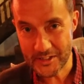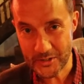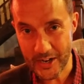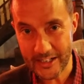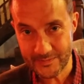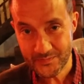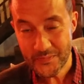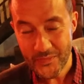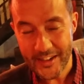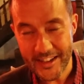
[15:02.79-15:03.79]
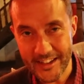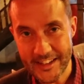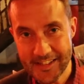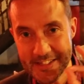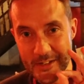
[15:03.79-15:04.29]
to try. It
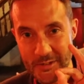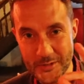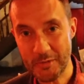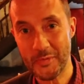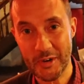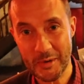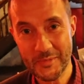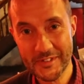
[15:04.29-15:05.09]
is super.